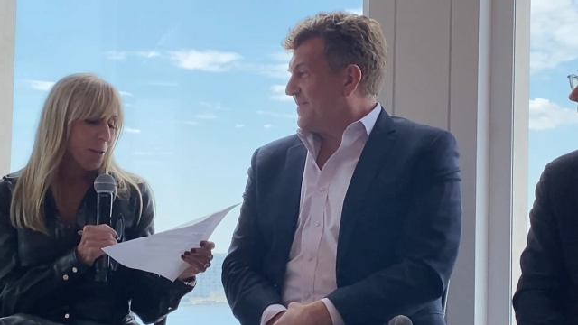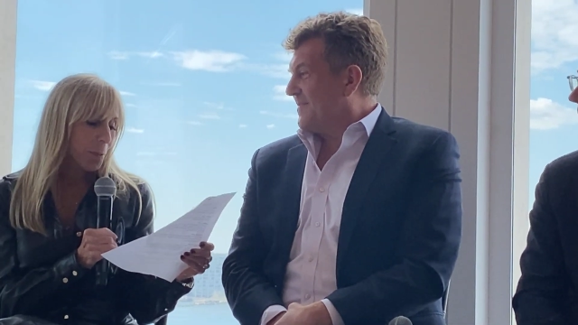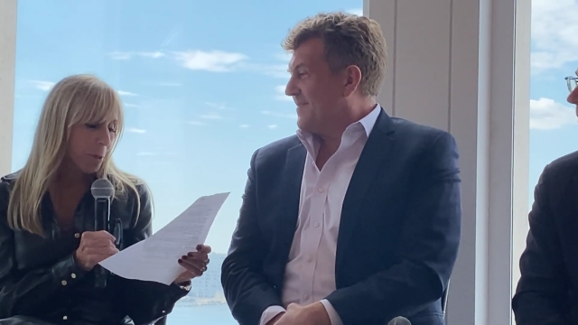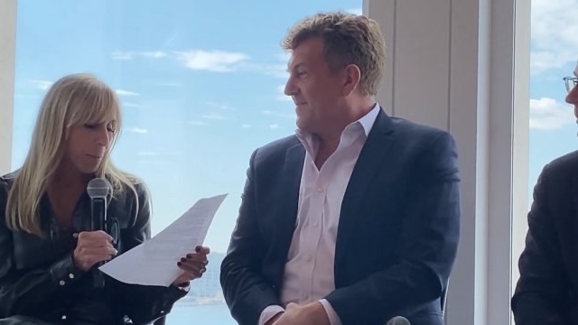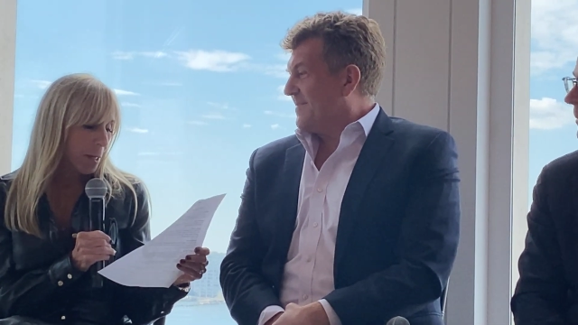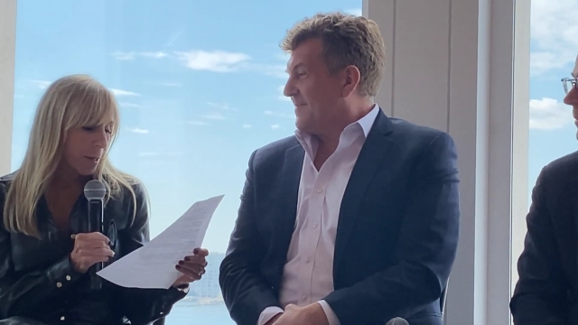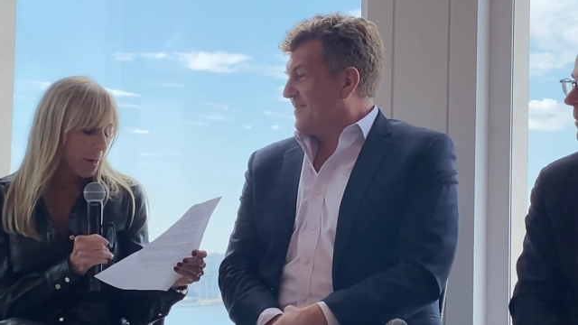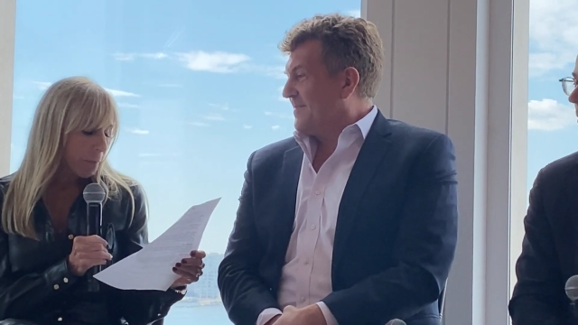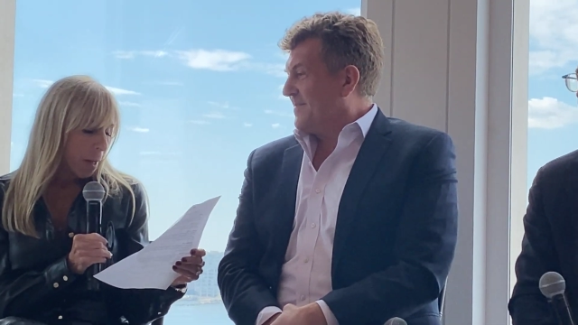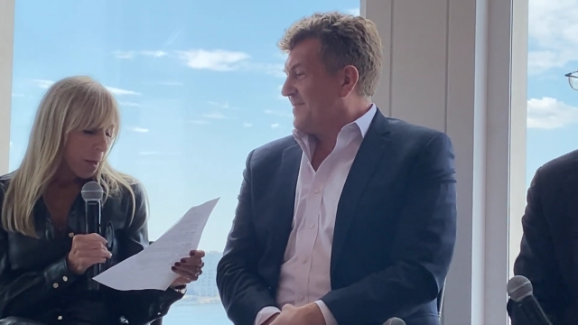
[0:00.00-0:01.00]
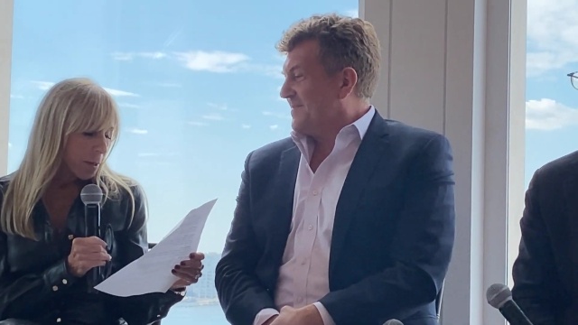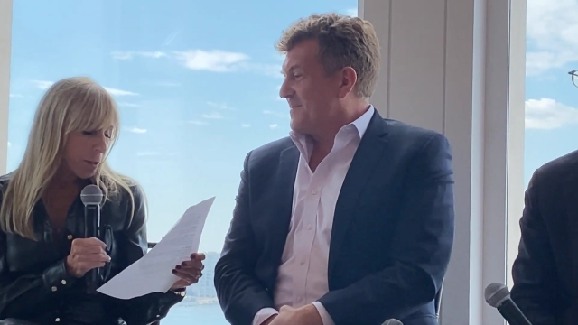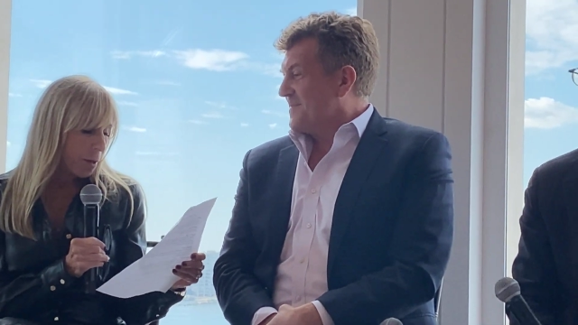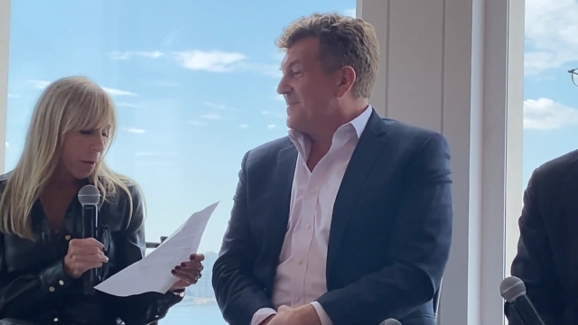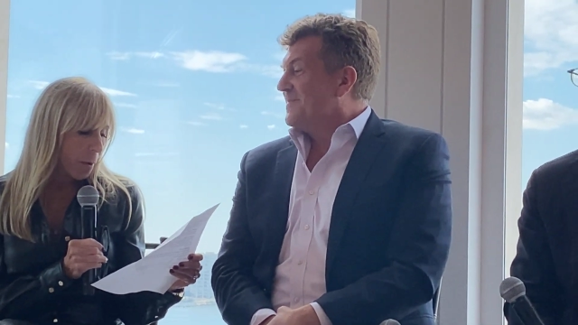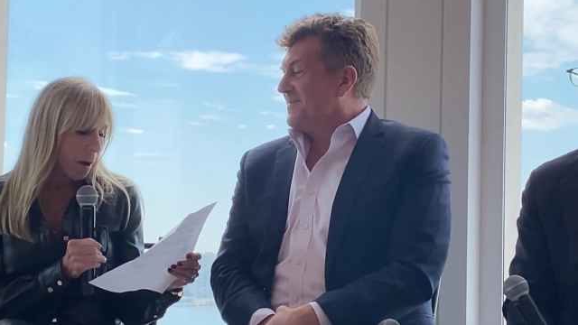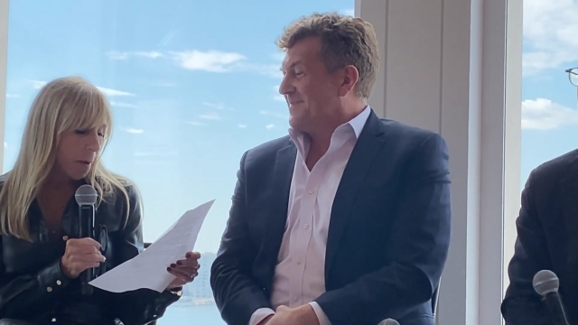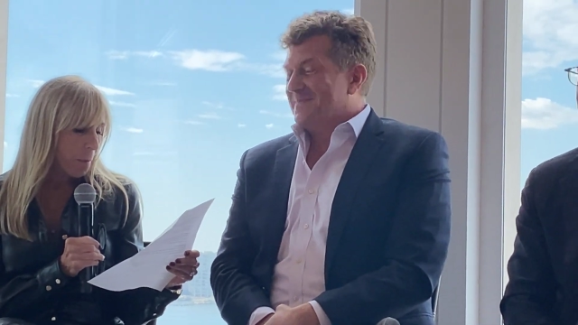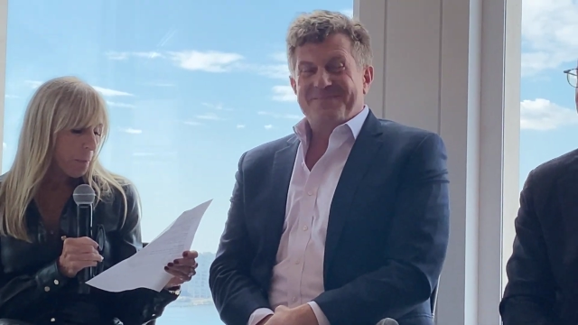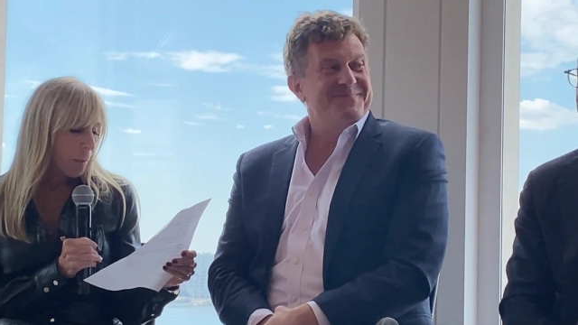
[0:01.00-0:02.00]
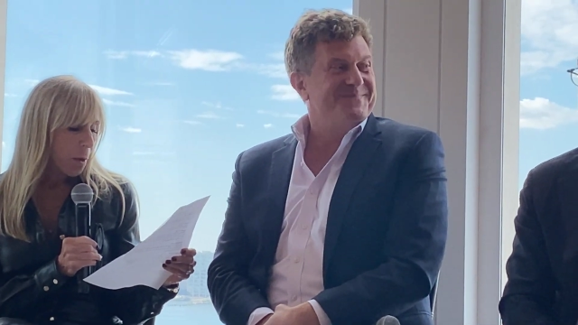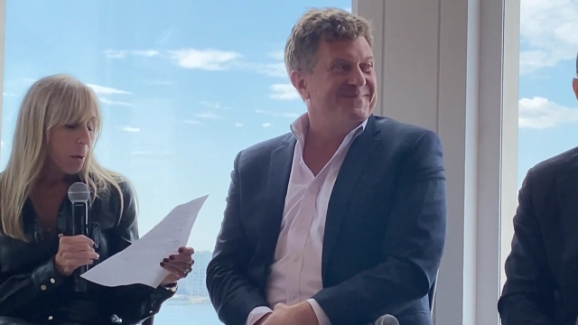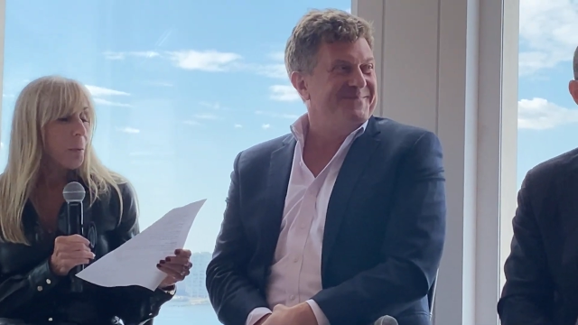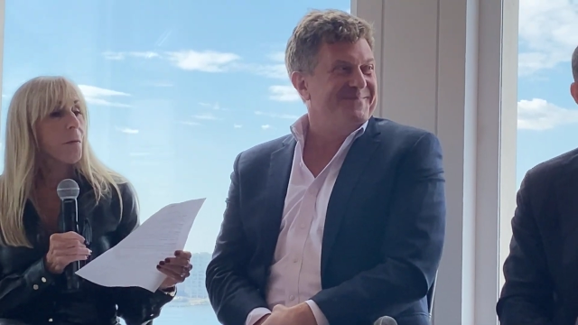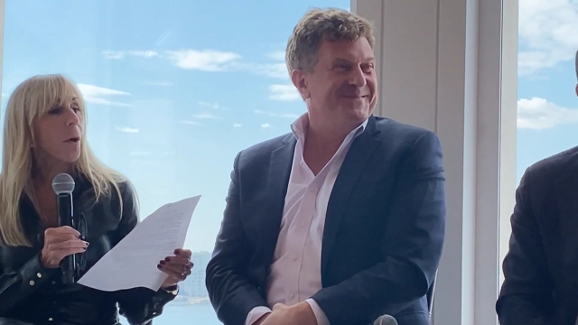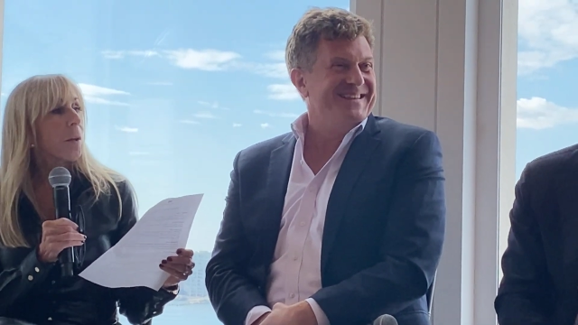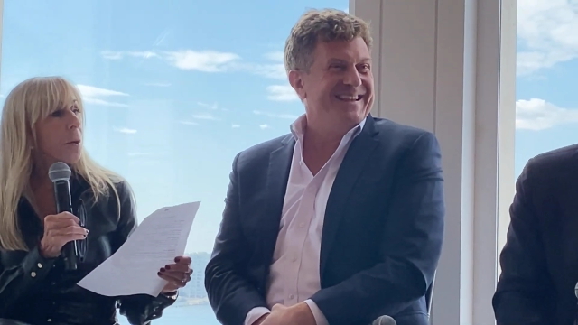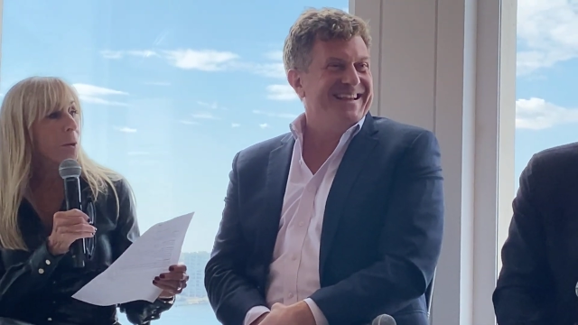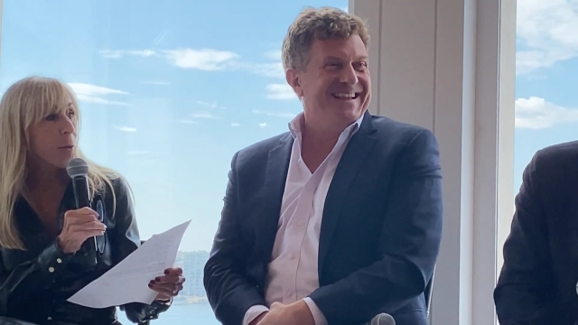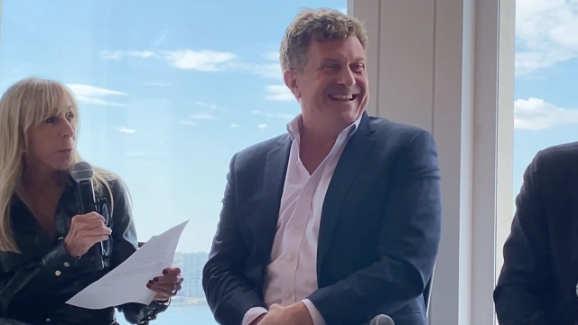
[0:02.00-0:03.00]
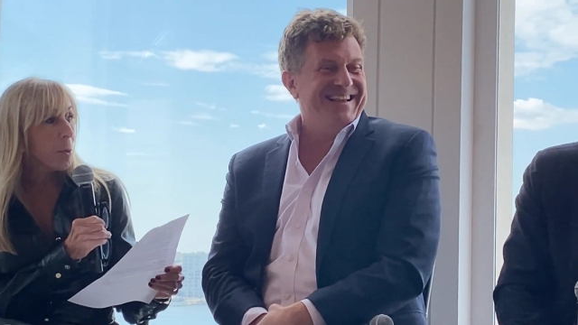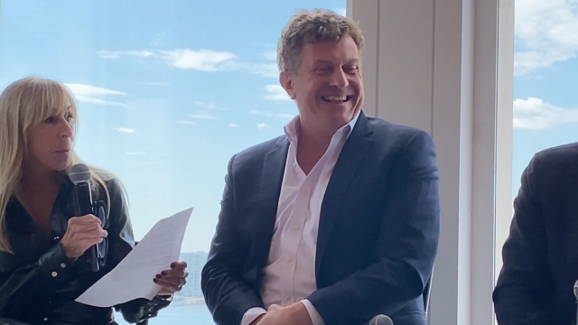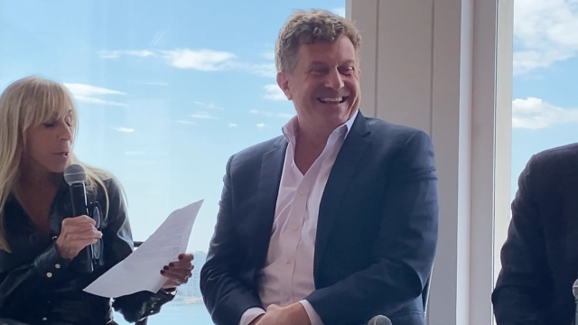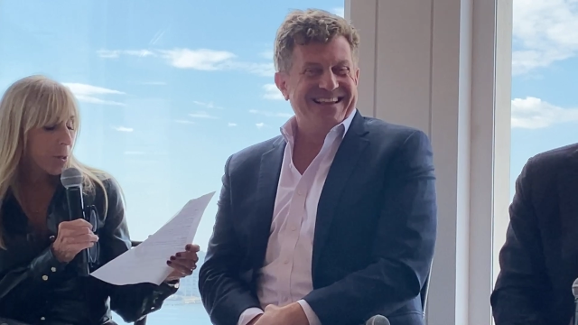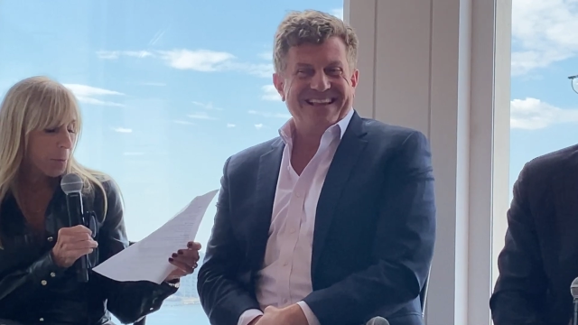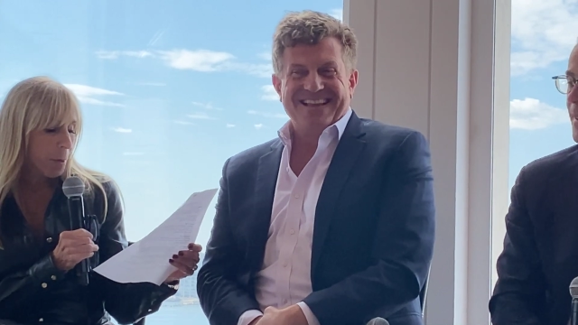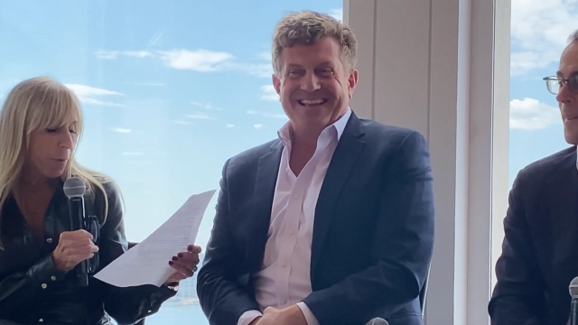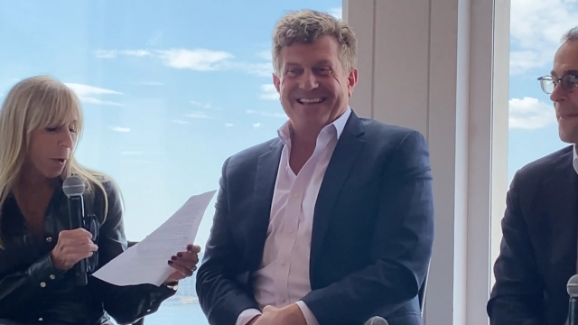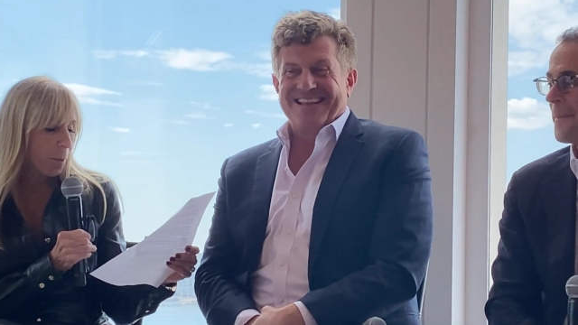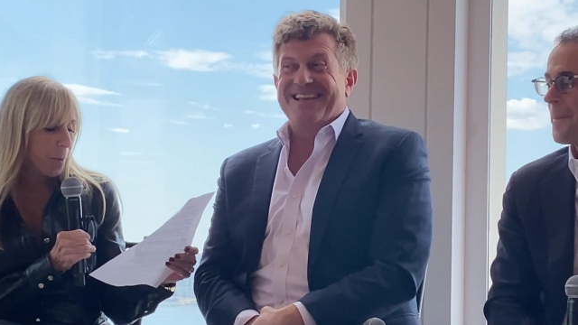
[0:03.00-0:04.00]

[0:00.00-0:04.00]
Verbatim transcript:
Speaker 1: in the room here. So um, we've all heard the rumors, we've all